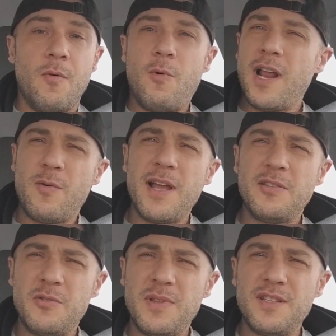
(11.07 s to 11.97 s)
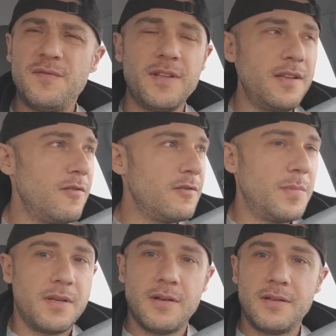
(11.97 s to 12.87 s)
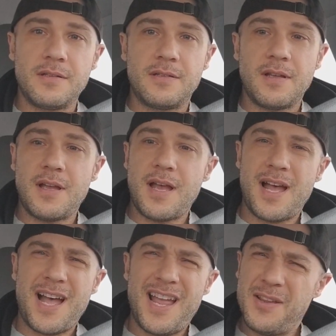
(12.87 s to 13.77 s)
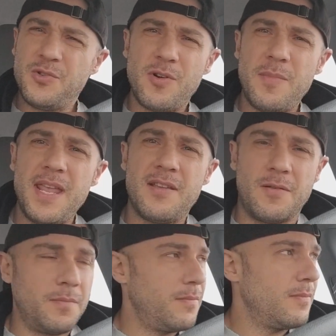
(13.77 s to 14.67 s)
Why do I do these videos? Because I enjoy making them.